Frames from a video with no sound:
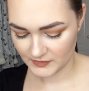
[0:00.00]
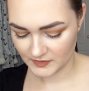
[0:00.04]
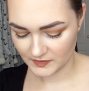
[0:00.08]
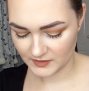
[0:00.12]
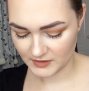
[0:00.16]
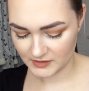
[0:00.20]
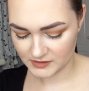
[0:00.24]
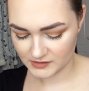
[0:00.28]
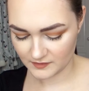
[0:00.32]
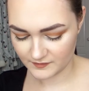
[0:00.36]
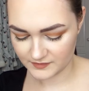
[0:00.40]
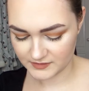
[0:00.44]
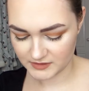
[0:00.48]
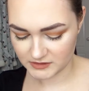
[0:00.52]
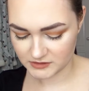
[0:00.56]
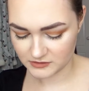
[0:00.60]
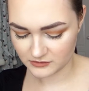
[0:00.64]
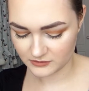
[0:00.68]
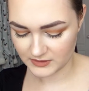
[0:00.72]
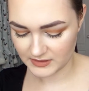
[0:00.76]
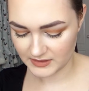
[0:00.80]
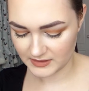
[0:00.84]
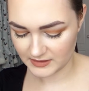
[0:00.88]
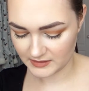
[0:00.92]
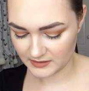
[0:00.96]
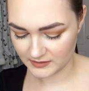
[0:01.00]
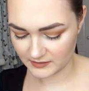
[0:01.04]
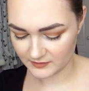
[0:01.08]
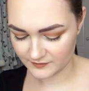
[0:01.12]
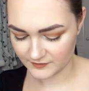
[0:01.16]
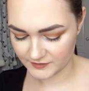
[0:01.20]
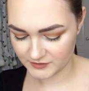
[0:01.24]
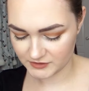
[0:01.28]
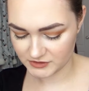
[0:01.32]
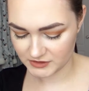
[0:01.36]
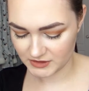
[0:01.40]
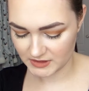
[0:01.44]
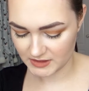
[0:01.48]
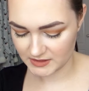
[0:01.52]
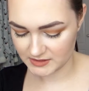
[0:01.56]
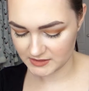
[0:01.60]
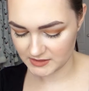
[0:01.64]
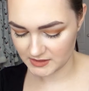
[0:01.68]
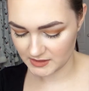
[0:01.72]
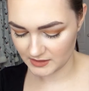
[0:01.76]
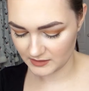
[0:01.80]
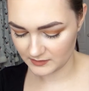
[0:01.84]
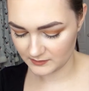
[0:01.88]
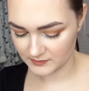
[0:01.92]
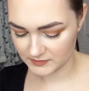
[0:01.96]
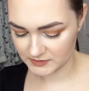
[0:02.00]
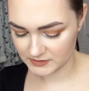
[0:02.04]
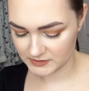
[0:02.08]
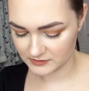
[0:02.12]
These obviously don't have shade names,